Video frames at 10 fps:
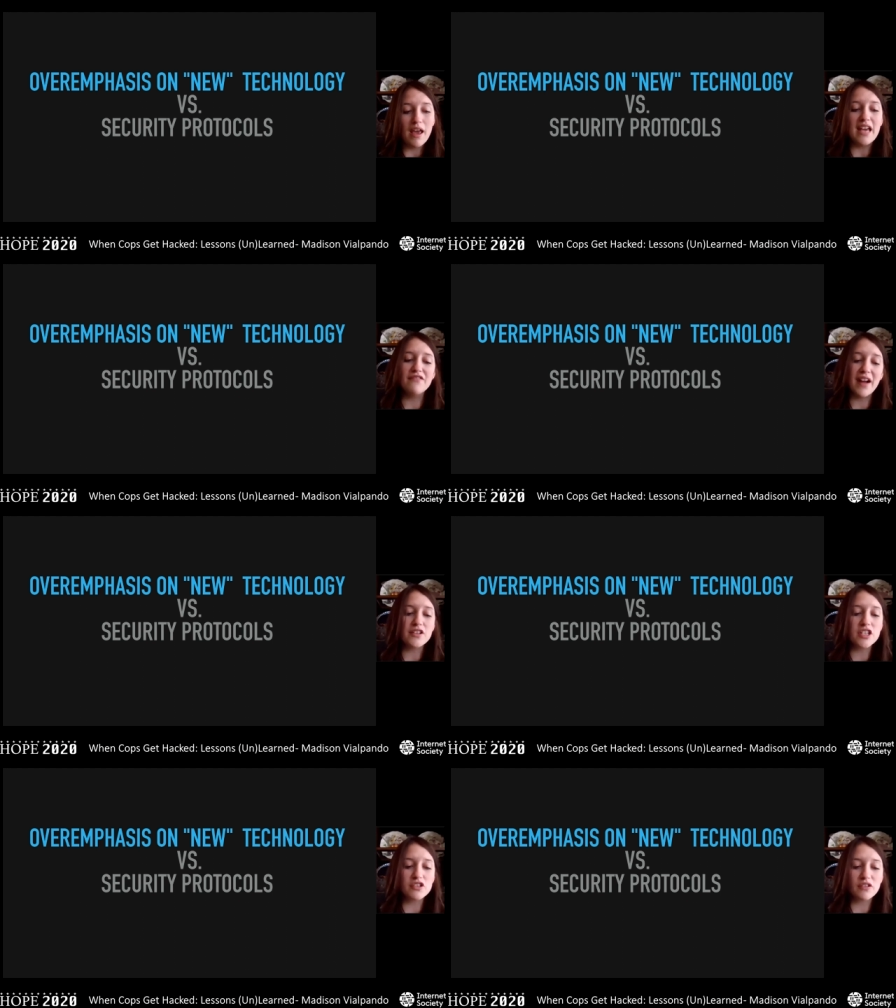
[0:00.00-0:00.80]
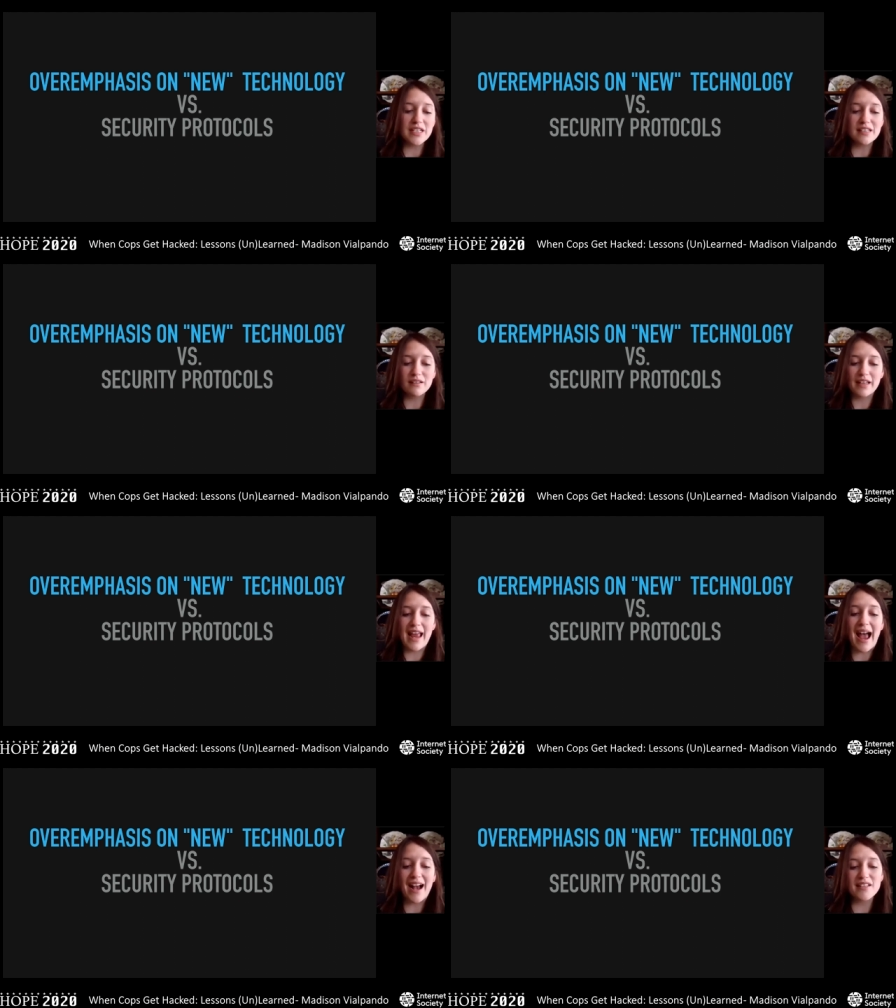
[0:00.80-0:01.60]
In fact, just
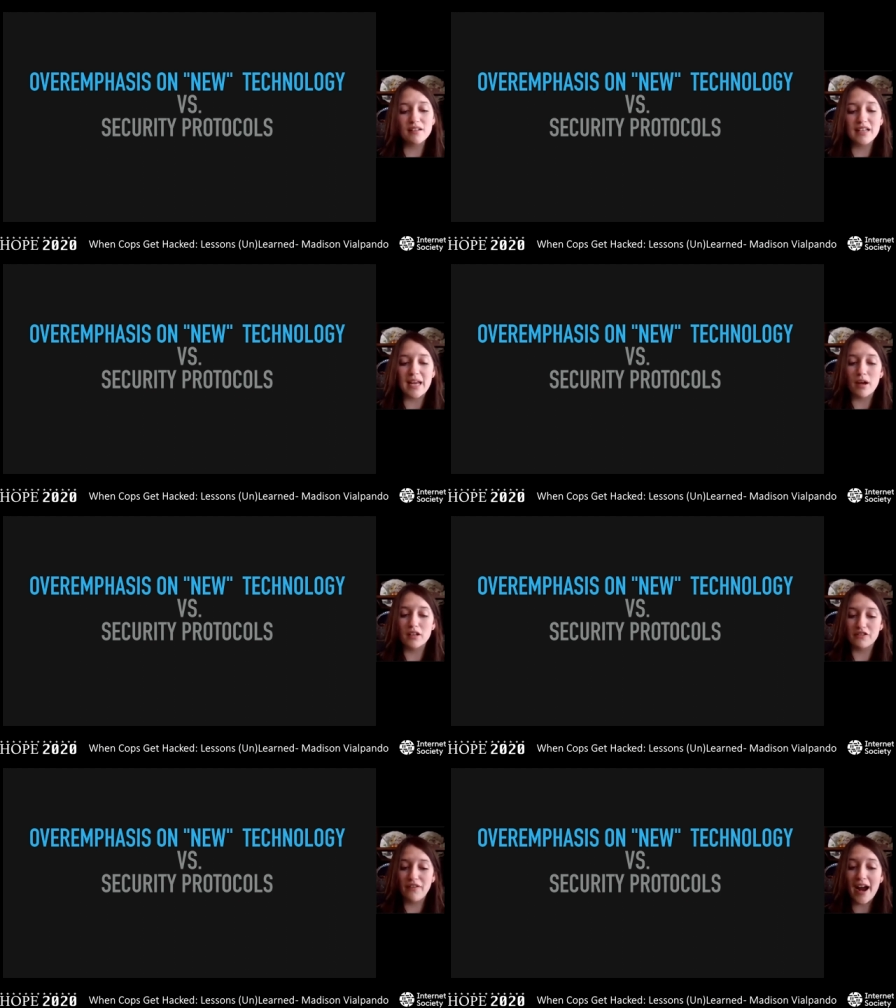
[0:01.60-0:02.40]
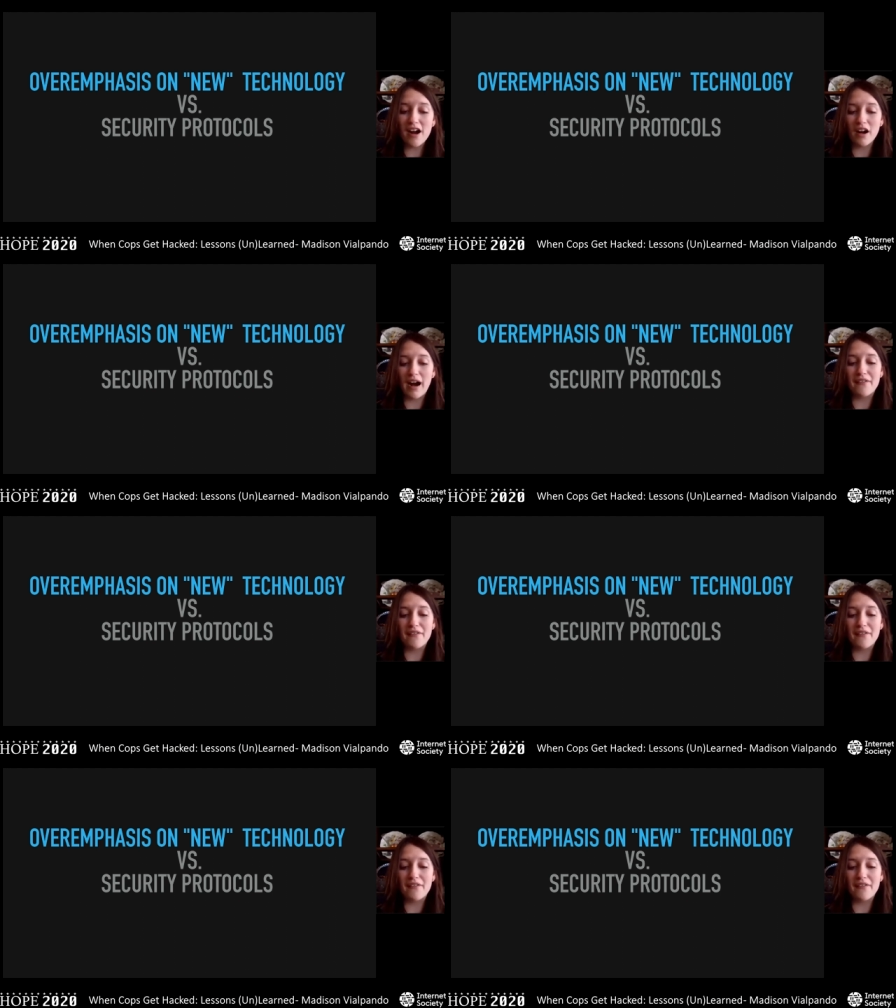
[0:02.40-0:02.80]
recently, Axon came under fire